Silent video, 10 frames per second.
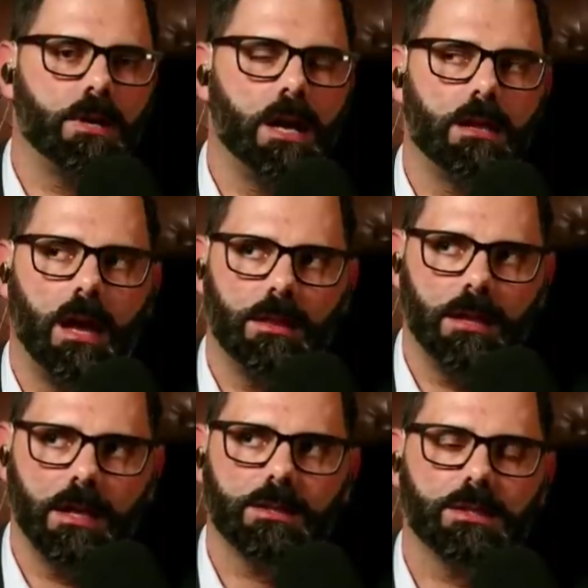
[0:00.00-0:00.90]
I
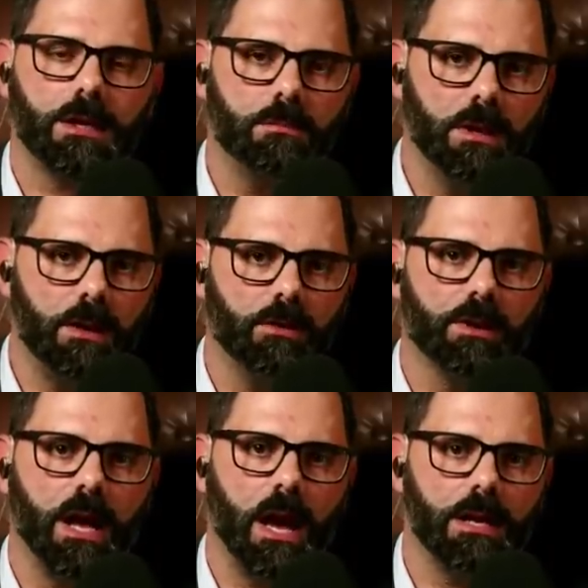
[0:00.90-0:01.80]
think at some
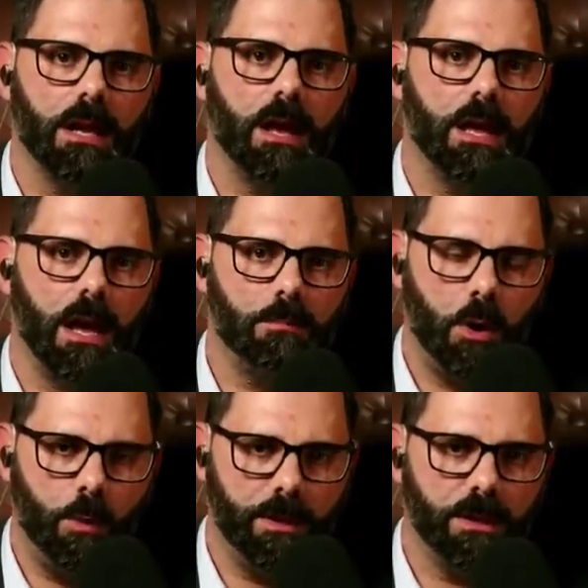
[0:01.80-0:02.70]
level, and I'm
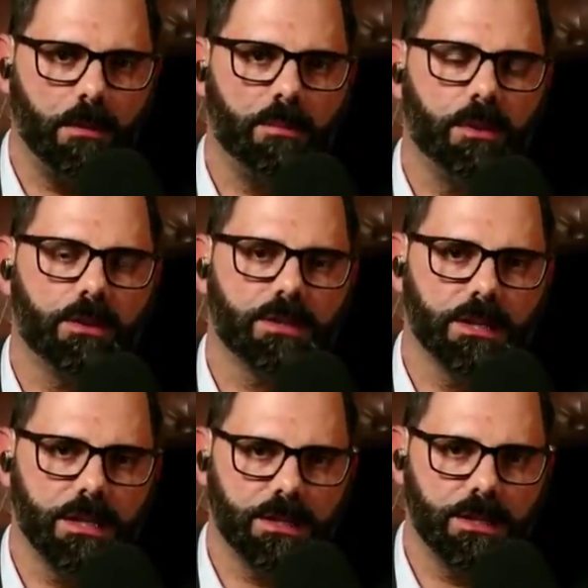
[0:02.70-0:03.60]
hoping that my
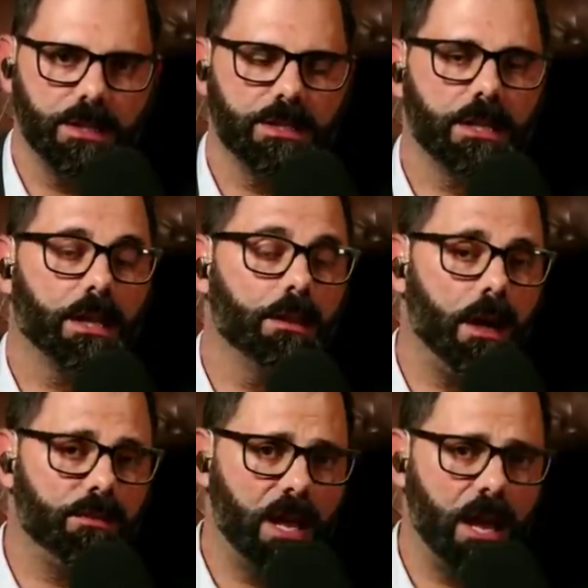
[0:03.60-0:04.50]
brothers listen to this, and I'd
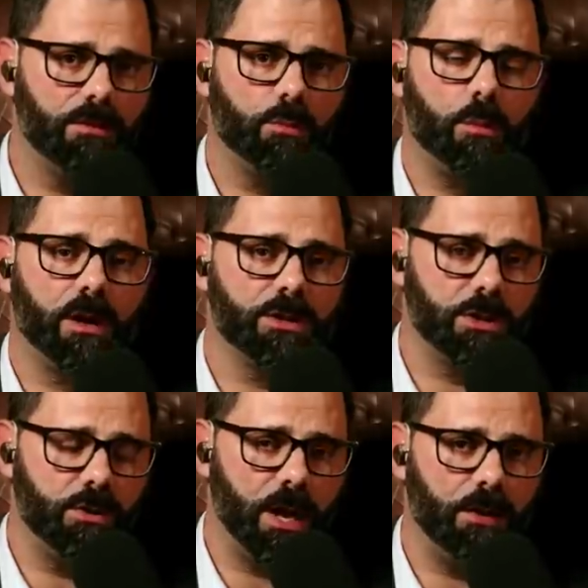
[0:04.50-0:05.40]
love to have them on my
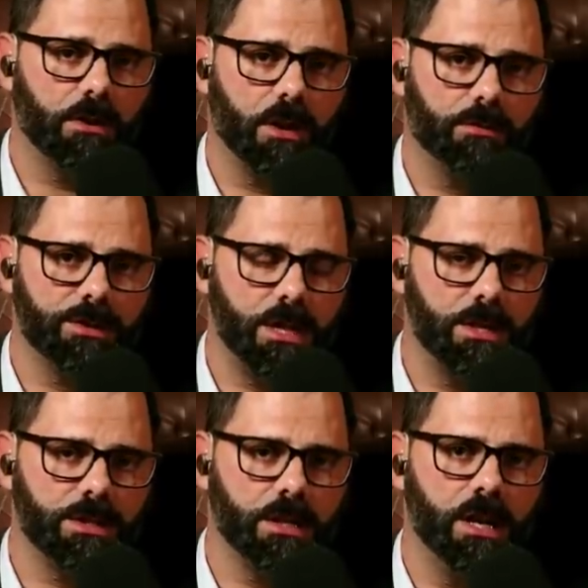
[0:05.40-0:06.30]
show to have a
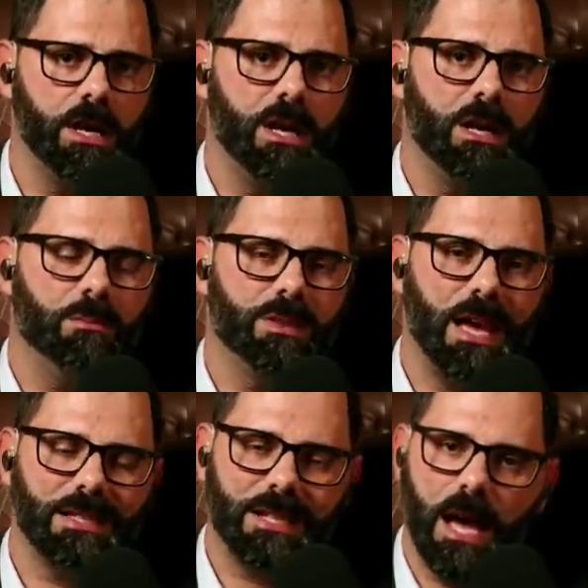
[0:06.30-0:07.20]
conversation. But
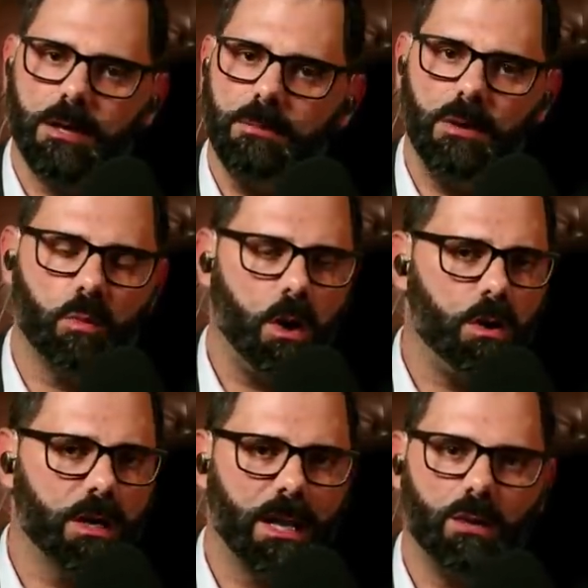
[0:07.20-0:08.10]
that's, I could be
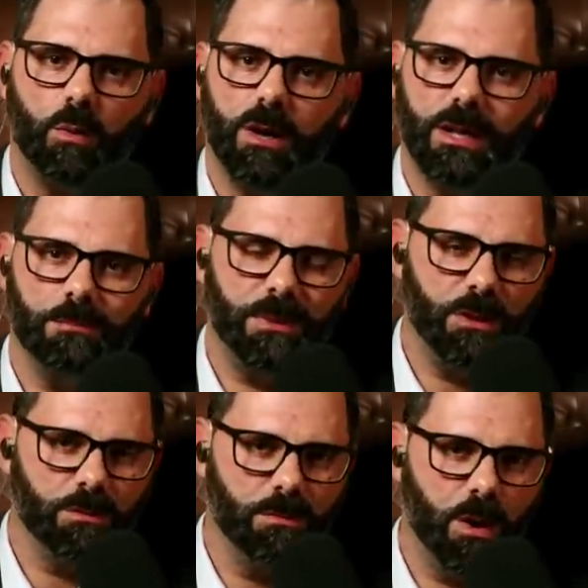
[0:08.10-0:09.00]
wrong, and I don't want to
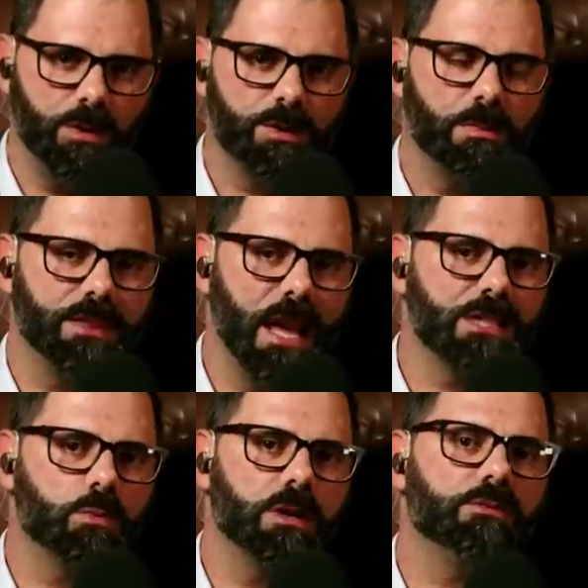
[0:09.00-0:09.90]
impute motives, but
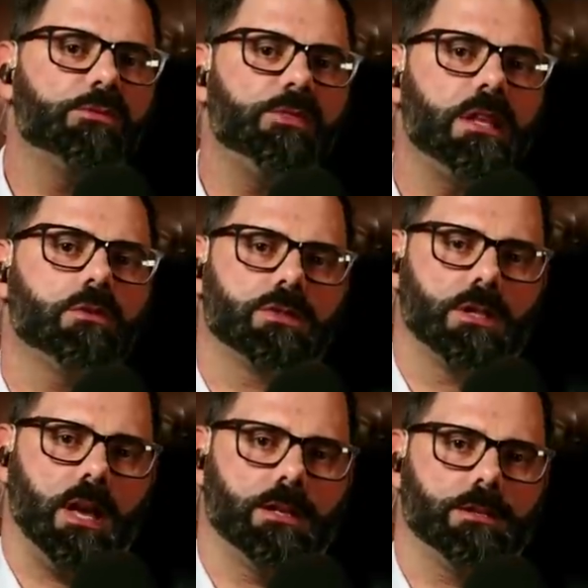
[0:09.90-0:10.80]
that's what it feels
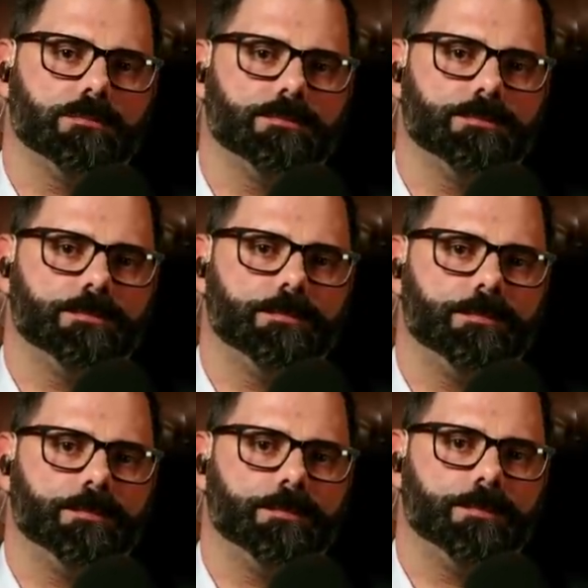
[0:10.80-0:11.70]
like.
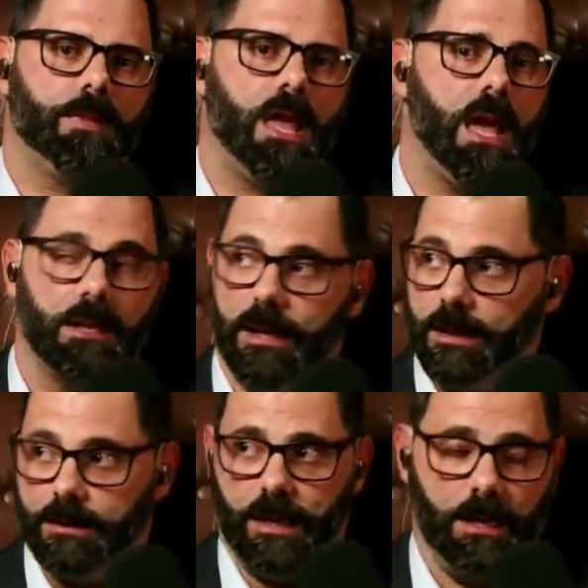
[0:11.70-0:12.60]

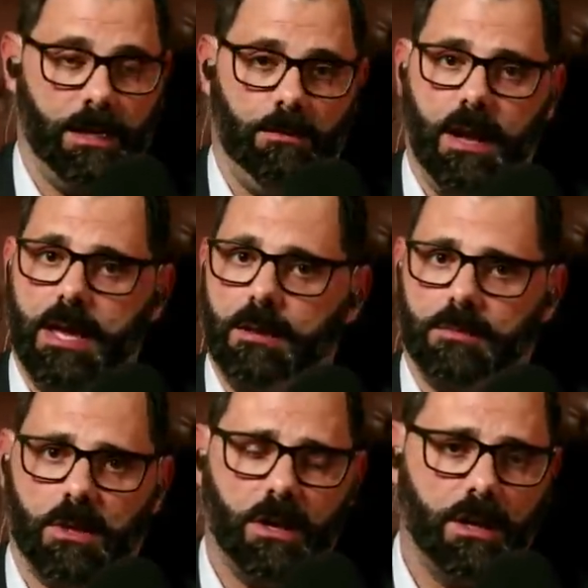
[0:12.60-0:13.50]
And here I
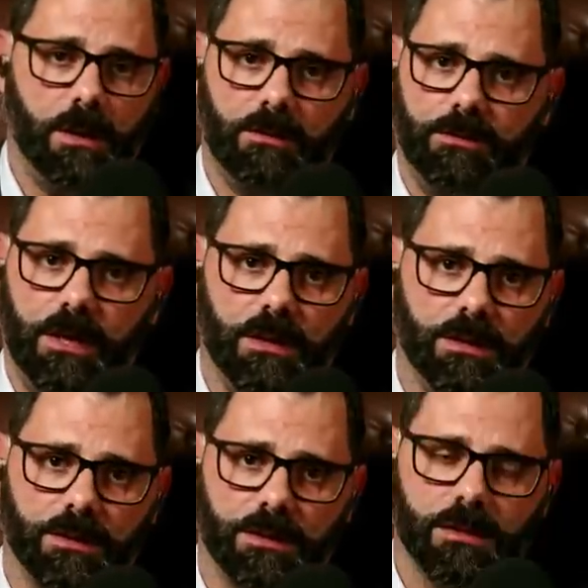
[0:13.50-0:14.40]
am talking about
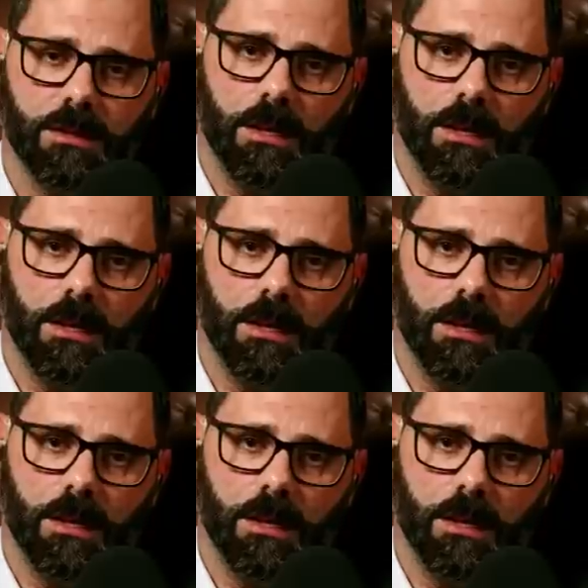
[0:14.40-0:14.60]
feelings.